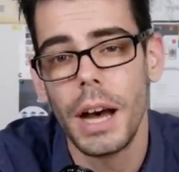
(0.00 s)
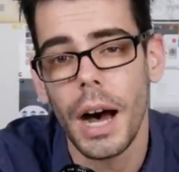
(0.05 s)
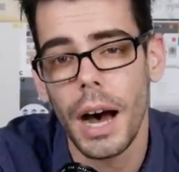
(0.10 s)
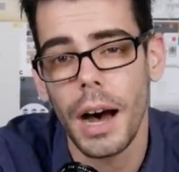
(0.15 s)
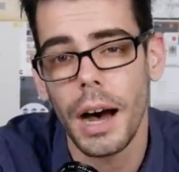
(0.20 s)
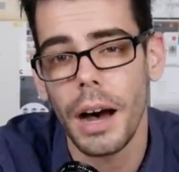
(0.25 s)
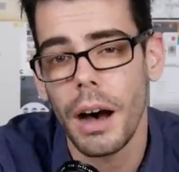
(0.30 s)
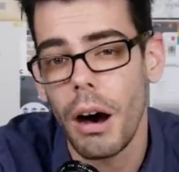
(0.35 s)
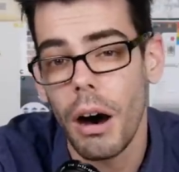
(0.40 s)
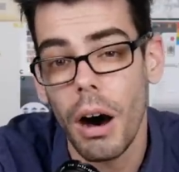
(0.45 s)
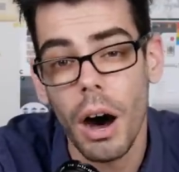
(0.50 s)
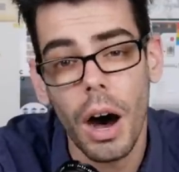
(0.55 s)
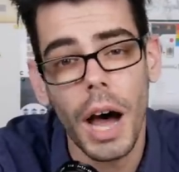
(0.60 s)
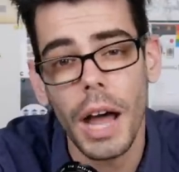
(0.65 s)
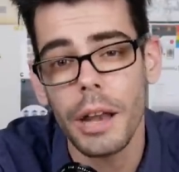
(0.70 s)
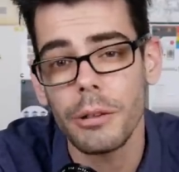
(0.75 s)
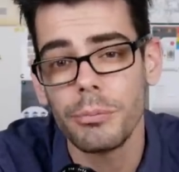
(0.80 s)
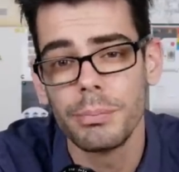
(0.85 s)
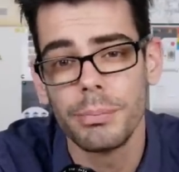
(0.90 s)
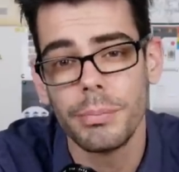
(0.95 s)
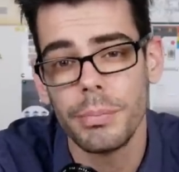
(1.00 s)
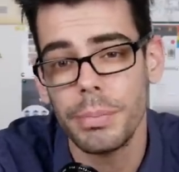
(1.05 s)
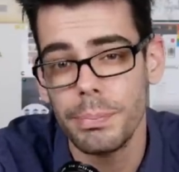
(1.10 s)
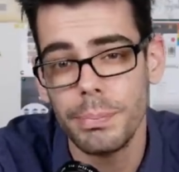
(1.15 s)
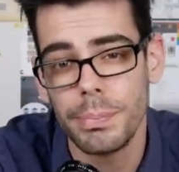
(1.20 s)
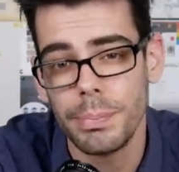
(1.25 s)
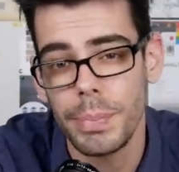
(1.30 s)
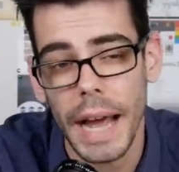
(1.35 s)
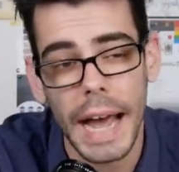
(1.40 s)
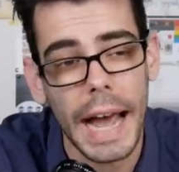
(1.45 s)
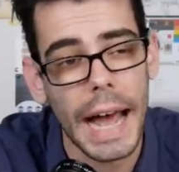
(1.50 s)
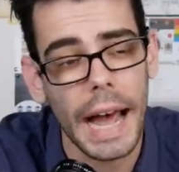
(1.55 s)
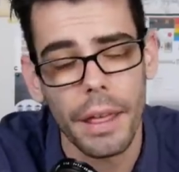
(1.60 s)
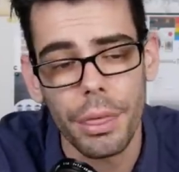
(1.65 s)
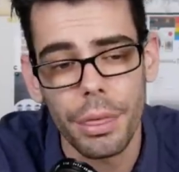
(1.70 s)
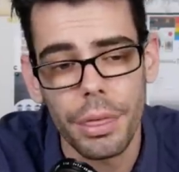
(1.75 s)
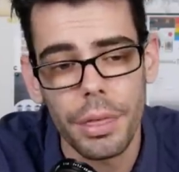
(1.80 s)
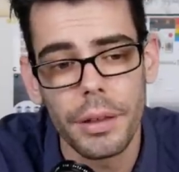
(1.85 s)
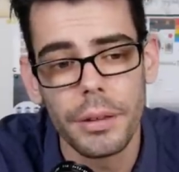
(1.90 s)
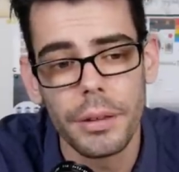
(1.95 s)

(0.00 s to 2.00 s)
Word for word: a hot bath.